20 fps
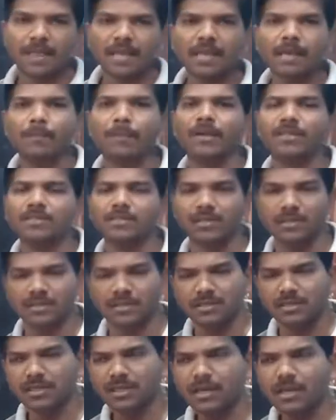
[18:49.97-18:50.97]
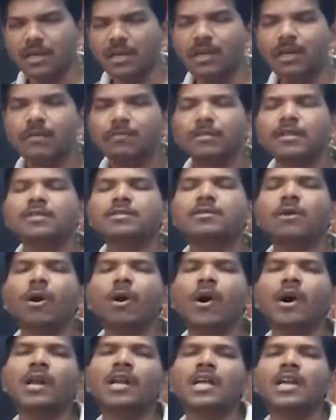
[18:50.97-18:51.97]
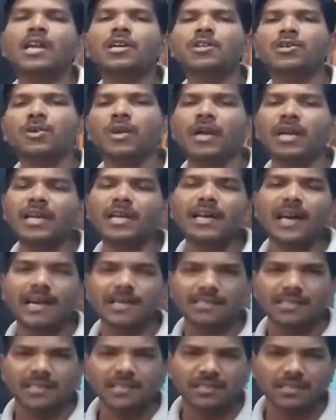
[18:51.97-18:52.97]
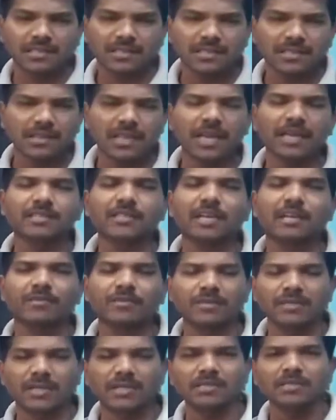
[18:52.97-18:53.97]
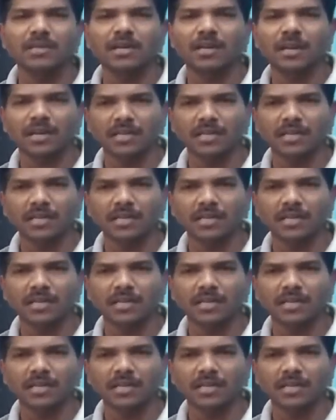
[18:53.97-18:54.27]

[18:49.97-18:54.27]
Capacitors means all electronic gadgets like televisions and